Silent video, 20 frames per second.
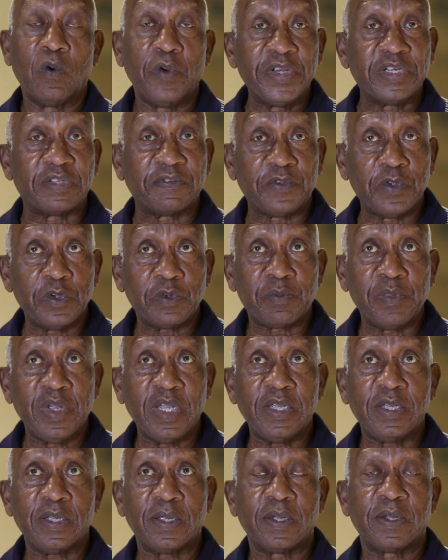who interviewed
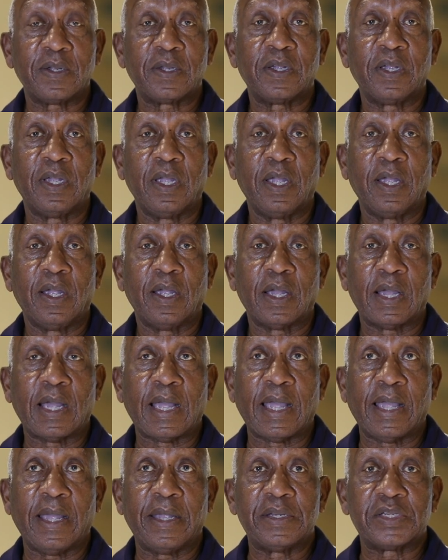me,
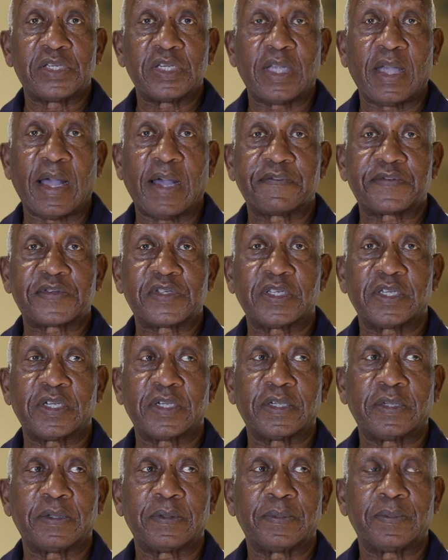and
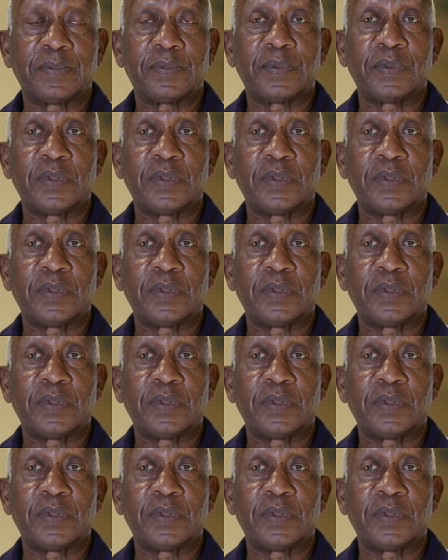after